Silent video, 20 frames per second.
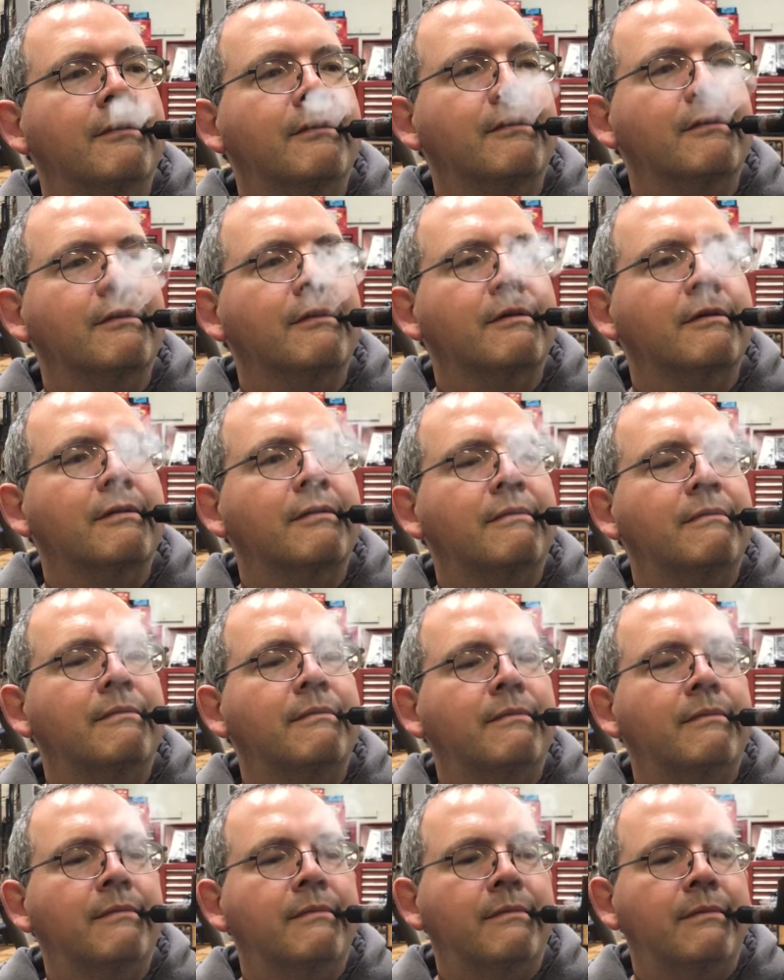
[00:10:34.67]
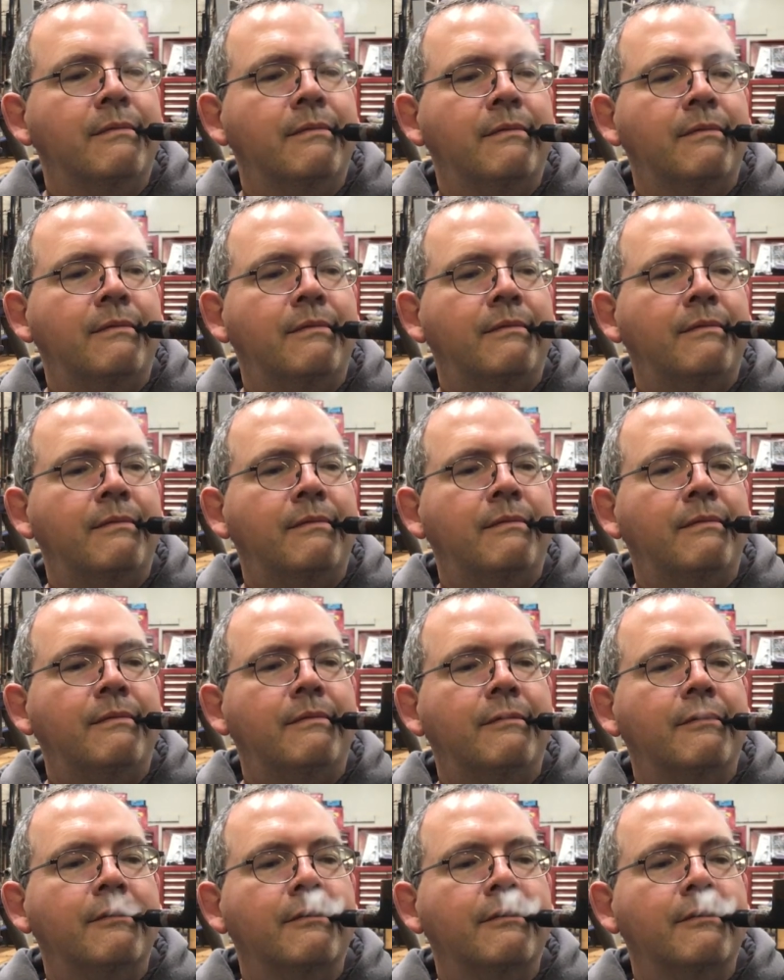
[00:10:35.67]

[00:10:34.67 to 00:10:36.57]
(silence)